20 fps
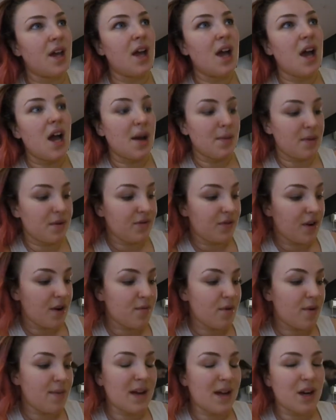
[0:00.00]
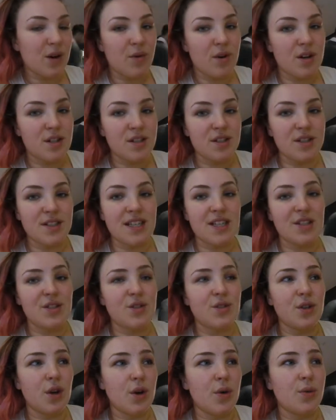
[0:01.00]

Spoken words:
I'm going to foam on my quads because they're so